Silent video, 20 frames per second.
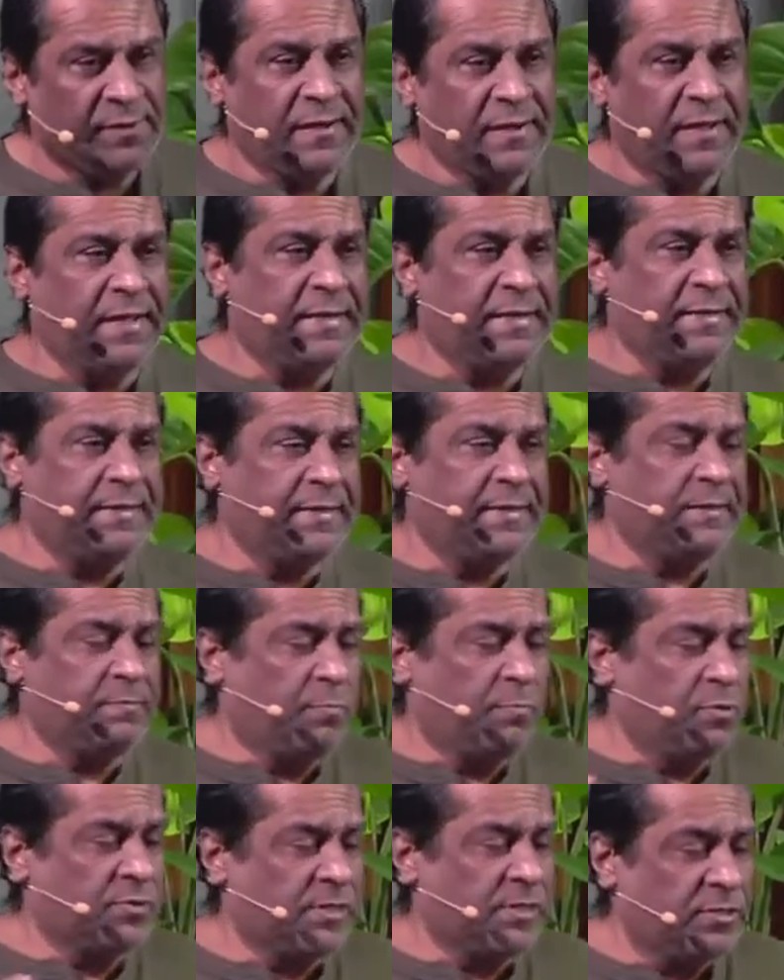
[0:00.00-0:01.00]
and
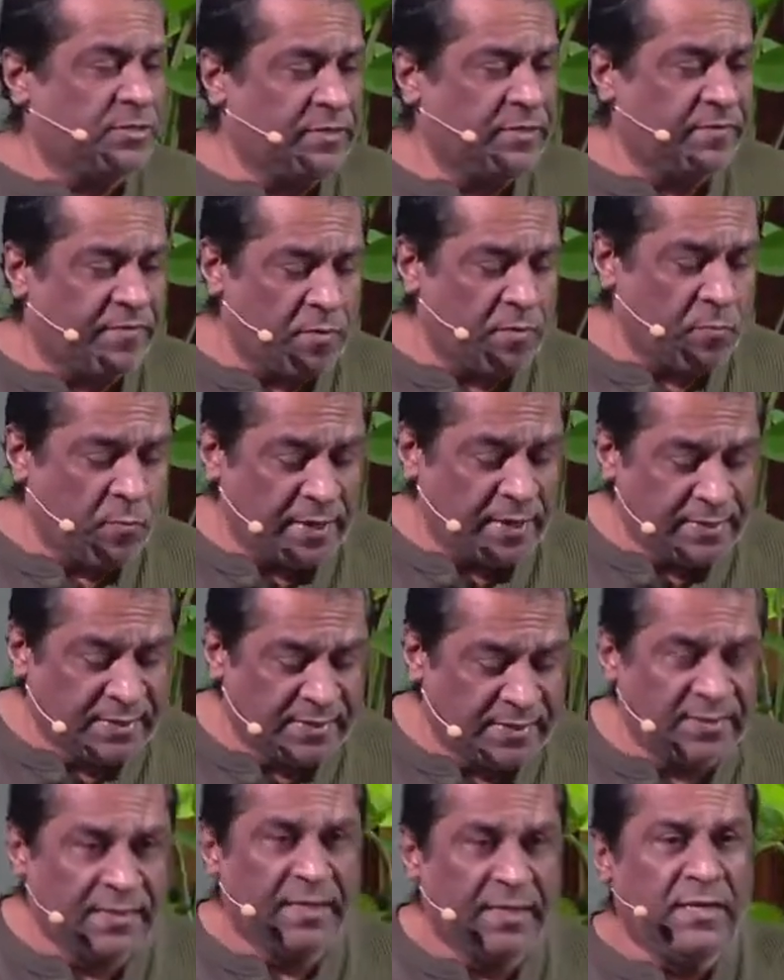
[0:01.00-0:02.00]
post it to different
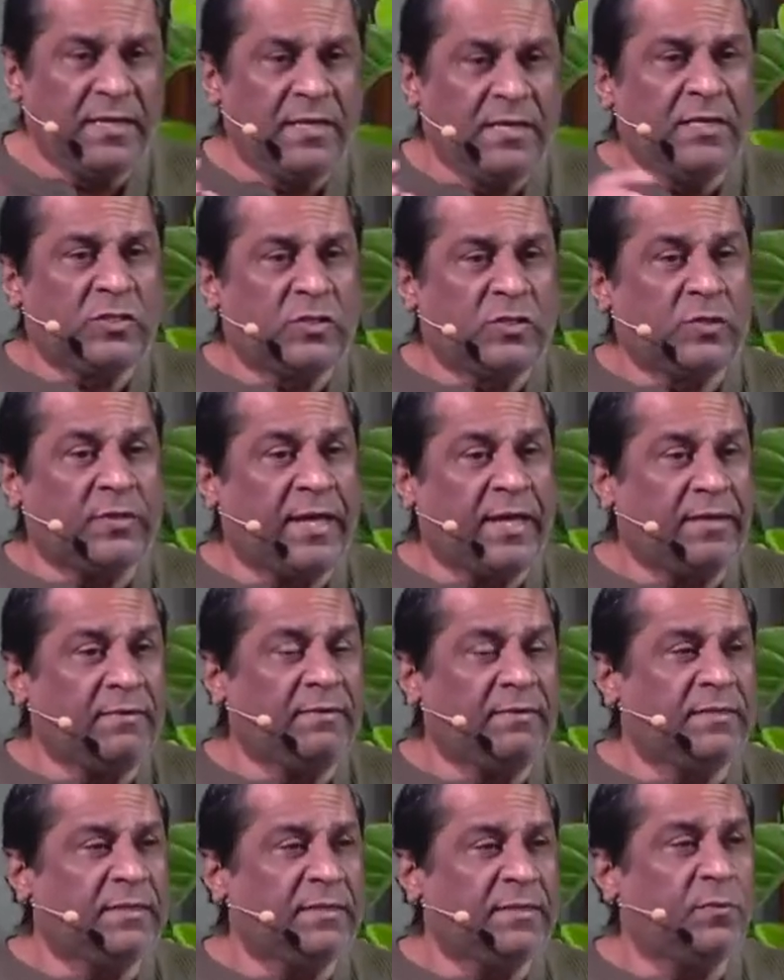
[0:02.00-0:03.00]
ones, so
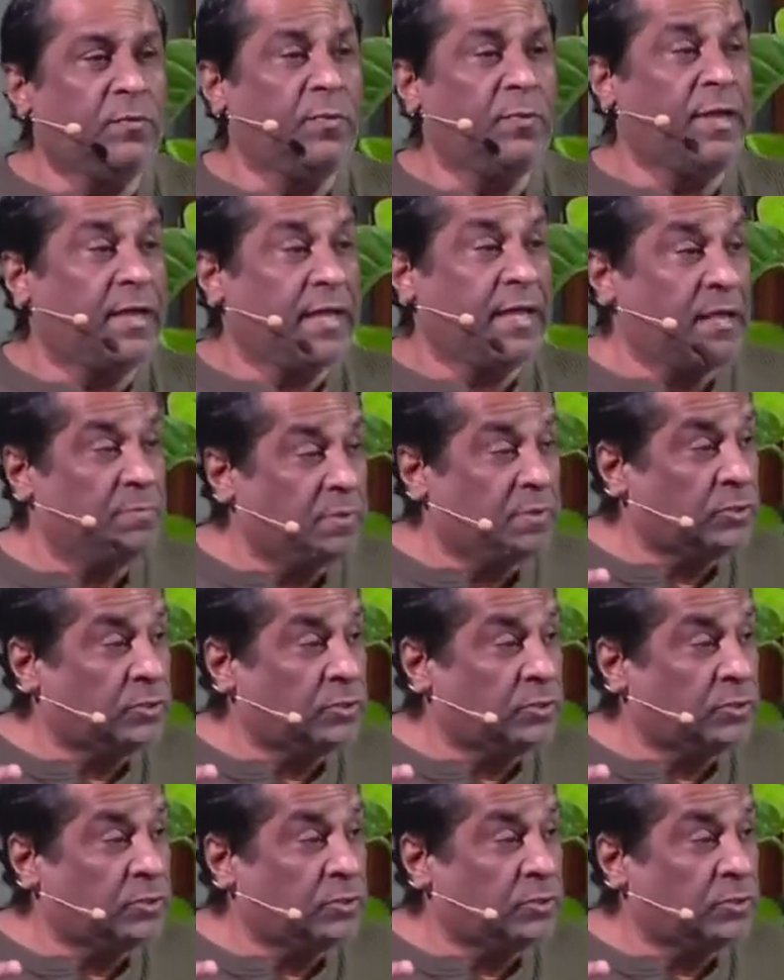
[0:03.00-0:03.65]
that we are able